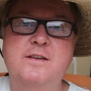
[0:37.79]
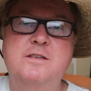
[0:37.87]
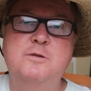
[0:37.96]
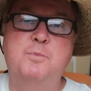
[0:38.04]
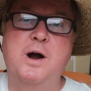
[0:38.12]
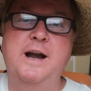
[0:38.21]
This
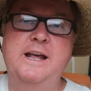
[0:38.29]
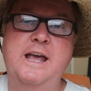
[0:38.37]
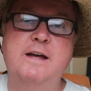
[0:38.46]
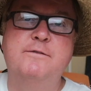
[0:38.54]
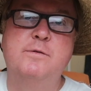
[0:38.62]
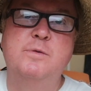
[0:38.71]
is Brian
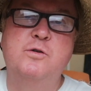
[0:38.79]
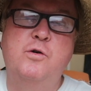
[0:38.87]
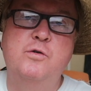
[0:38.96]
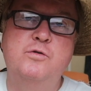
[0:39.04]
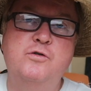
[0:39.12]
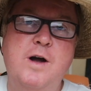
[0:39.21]
again from The
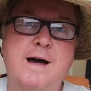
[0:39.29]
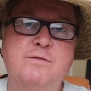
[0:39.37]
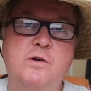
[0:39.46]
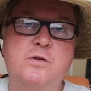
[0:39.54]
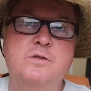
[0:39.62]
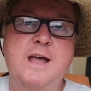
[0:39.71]
Cruise
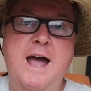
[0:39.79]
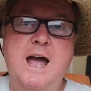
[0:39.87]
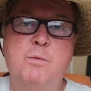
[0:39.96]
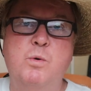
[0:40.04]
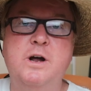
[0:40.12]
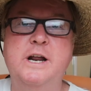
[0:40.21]
Travelers,
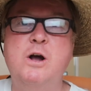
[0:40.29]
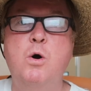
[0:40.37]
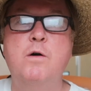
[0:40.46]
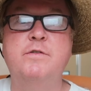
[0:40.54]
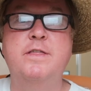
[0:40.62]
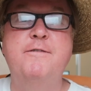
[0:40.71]
and we're going to
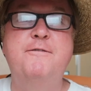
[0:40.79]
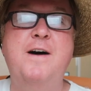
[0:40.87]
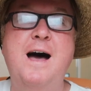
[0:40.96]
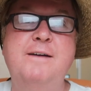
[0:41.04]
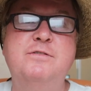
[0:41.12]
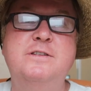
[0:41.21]
go over the
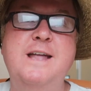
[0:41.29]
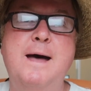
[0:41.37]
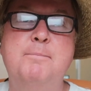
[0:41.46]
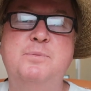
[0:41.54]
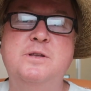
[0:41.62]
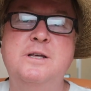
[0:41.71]
5
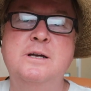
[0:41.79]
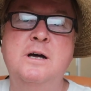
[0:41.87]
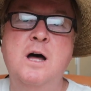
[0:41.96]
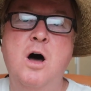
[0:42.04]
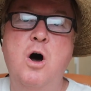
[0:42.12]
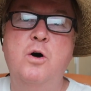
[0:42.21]
steps
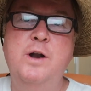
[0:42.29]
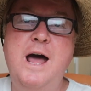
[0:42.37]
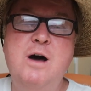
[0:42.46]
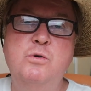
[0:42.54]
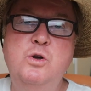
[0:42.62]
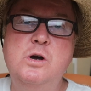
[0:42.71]
on
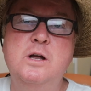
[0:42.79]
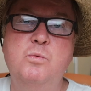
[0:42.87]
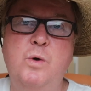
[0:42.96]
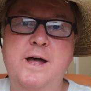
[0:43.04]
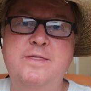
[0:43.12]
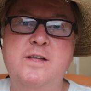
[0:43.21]
how you
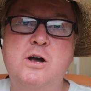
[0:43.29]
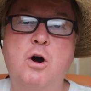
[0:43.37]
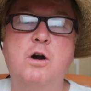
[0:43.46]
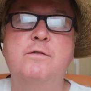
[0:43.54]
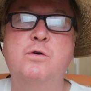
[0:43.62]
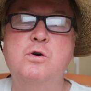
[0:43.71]
can win the
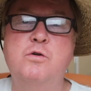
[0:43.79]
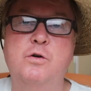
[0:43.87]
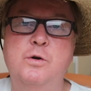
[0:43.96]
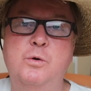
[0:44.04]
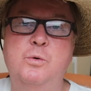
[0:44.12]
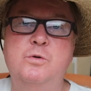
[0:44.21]
Carnival
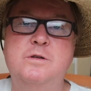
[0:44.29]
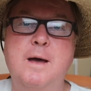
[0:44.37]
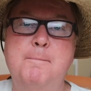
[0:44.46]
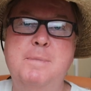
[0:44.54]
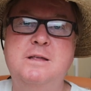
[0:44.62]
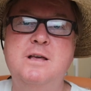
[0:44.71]
Cruise
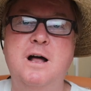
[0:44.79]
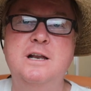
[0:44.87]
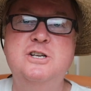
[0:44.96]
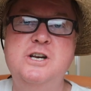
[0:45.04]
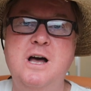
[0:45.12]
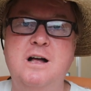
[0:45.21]

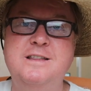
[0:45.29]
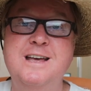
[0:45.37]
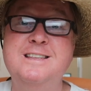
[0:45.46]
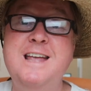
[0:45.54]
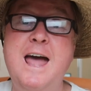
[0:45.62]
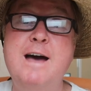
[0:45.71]
Mixology
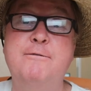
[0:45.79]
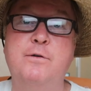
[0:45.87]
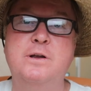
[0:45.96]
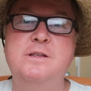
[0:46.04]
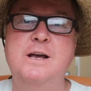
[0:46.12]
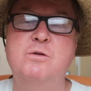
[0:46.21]
Contest
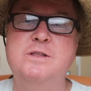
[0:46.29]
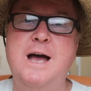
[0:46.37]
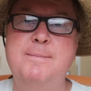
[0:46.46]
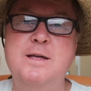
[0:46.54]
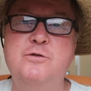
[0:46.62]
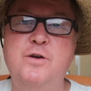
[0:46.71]
every single
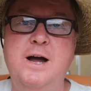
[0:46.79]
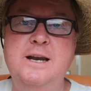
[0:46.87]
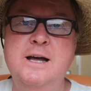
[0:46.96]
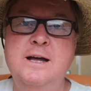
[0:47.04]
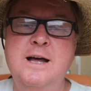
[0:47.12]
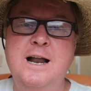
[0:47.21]
time. That's
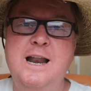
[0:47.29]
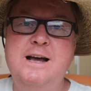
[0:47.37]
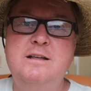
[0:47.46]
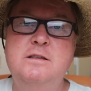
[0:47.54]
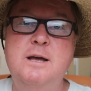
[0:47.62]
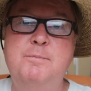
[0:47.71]
right. Like
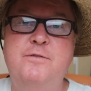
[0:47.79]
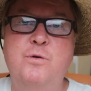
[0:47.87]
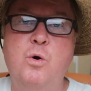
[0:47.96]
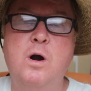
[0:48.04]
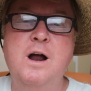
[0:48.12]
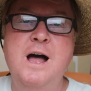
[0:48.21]
I said
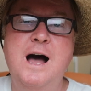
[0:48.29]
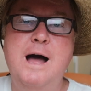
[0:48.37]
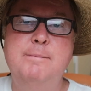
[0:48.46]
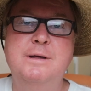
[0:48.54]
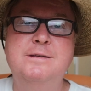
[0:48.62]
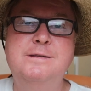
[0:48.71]
before,
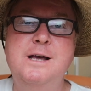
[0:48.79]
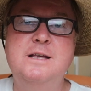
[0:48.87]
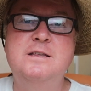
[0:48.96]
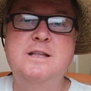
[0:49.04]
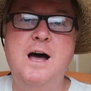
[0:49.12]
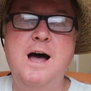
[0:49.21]
I'm a
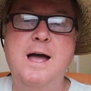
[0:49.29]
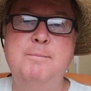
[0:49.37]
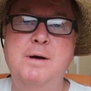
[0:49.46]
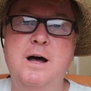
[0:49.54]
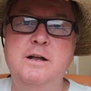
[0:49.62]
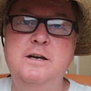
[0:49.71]

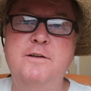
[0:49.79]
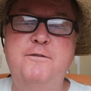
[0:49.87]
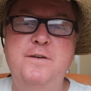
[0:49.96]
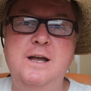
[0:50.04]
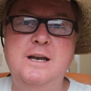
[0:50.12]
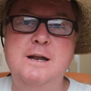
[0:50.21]
6-time
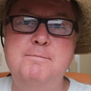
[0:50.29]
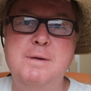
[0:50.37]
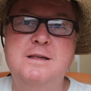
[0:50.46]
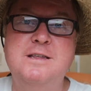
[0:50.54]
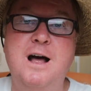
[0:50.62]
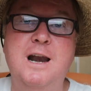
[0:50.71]
undefeated
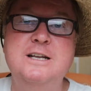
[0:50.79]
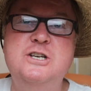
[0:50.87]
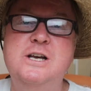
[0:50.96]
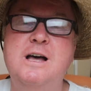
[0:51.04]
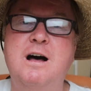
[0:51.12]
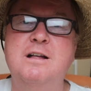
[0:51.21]

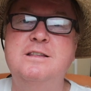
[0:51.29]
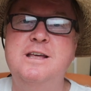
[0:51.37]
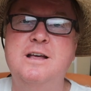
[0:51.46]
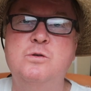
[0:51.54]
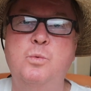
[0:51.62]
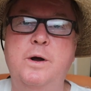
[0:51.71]
Mixology
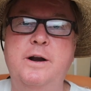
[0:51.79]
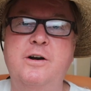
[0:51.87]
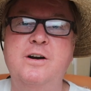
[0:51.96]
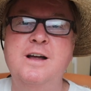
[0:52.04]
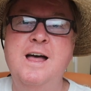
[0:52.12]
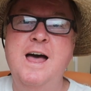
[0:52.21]
Contest
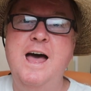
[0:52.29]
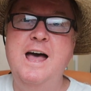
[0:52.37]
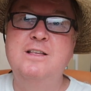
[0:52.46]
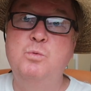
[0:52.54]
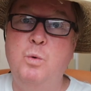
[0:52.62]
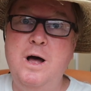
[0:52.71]
winner,
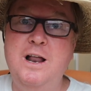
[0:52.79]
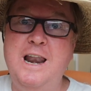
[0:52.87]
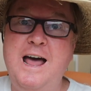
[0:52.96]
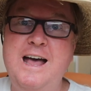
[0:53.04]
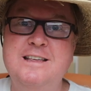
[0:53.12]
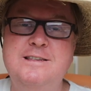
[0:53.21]
as
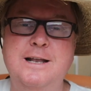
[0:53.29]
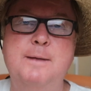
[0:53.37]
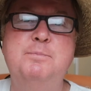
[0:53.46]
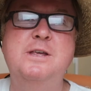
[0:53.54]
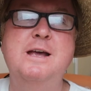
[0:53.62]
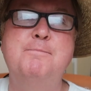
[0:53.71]
well as the
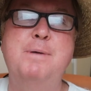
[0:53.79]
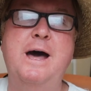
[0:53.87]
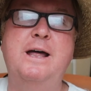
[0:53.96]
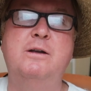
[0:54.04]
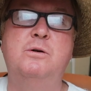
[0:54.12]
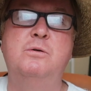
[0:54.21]
Lip Sync
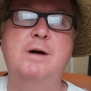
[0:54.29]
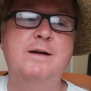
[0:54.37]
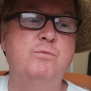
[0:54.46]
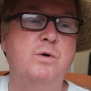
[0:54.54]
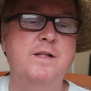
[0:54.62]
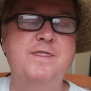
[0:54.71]
Battle.
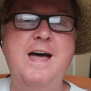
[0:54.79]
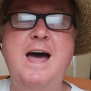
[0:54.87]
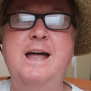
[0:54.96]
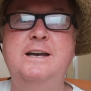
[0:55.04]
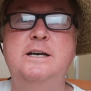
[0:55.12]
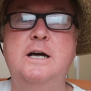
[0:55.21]
I've won
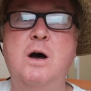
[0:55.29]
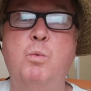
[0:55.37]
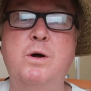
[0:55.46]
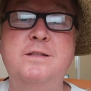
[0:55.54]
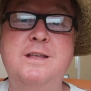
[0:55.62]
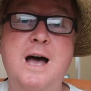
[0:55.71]
that
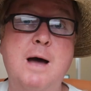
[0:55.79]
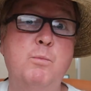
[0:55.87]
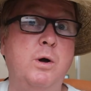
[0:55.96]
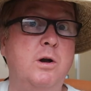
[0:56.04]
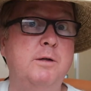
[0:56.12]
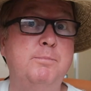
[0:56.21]
one time.
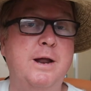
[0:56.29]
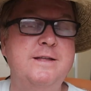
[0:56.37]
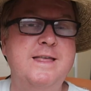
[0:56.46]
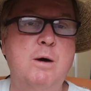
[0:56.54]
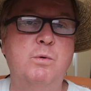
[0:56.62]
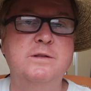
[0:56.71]
We only
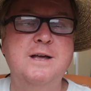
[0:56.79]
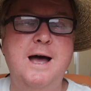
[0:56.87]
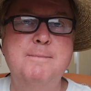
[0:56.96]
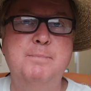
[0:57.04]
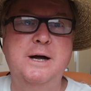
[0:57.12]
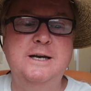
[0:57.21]
played that one
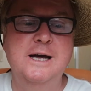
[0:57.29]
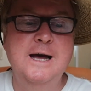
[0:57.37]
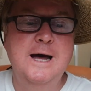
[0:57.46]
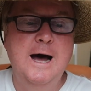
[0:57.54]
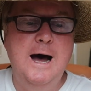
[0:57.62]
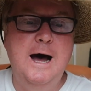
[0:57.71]
time, but
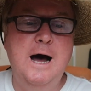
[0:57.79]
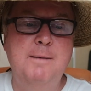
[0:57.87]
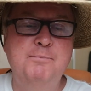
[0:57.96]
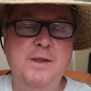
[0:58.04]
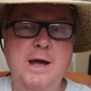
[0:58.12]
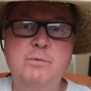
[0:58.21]

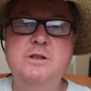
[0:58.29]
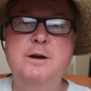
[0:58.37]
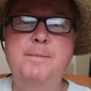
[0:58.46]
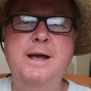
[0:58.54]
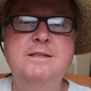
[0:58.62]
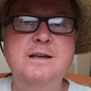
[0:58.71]
it was an
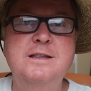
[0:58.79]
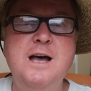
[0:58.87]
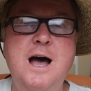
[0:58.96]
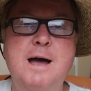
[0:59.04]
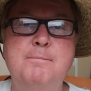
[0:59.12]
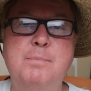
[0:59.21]
amazing
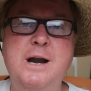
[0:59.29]
time.